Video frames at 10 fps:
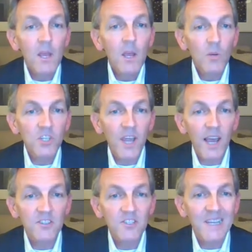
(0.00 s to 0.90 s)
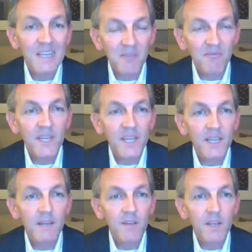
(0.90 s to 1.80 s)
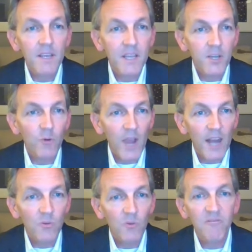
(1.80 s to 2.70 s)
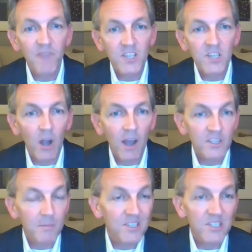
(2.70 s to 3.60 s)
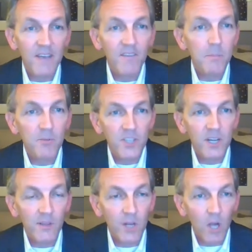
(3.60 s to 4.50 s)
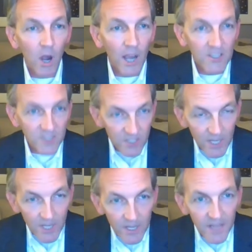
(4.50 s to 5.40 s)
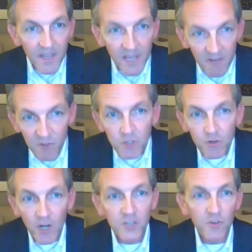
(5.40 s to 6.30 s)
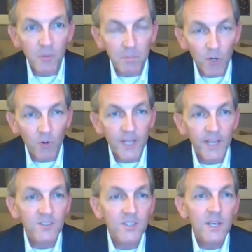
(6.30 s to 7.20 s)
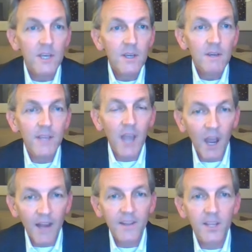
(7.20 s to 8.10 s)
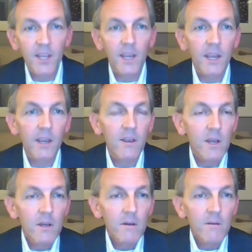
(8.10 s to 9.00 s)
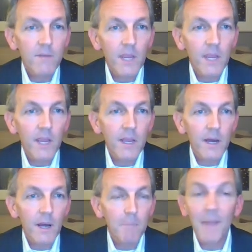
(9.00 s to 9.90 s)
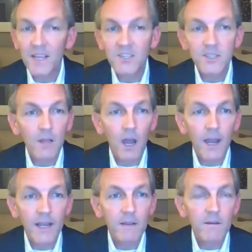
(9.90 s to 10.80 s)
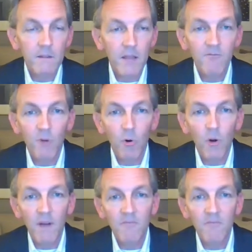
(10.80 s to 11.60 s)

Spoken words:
which has significant indirect or fixed costs, about 70% of the costs in the infrastructure, the buildings, the IT, the baseline level of